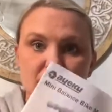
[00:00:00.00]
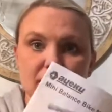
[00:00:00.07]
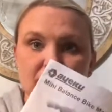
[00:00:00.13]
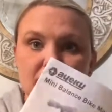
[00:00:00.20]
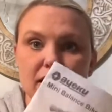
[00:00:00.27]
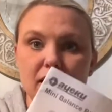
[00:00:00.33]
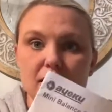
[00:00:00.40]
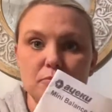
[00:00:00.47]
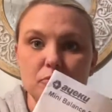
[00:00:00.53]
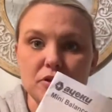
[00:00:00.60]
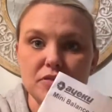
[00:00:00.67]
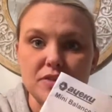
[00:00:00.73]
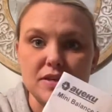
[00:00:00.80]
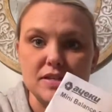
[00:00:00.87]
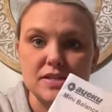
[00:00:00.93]
It came
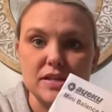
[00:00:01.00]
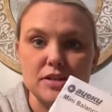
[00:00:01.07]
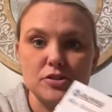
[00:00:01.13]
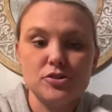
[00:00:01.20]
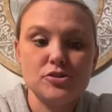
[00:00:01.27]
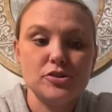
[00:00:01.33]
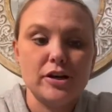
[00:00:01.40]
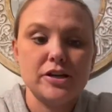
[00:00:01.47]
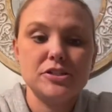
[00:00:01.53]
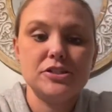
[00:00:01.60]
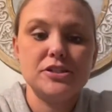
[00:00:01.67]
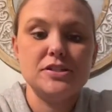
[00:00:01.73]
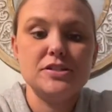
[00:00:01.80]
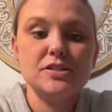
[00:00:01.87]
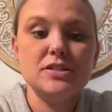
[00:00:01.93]
with these
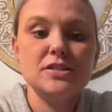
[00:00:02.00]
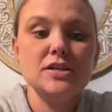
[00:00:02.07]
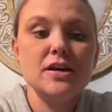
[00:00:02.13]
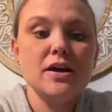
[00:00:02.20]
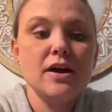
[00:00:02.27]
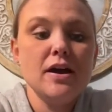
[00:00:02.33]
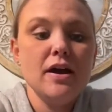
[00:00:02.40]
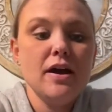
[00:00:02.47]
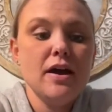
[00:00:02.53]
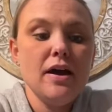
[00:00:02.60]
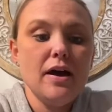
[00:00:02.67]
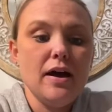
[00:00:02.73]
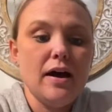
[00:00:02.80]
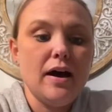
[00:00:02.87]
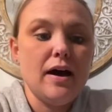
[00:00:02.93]
instructions
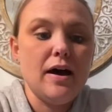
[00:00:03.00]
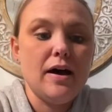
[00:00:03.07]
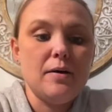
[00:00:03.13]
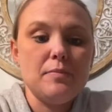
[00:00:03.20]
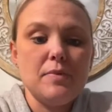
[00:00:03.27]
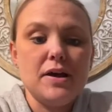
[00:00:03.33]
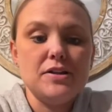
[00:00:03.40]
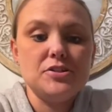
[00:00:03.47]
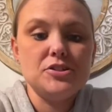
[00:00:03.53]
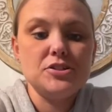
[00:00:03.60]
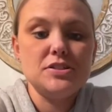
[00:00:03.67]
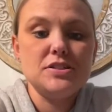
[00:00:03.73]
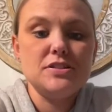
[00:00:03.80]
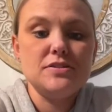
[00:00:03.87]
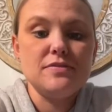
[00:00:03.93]
um, and
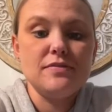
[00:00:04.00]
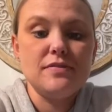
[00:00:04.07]
just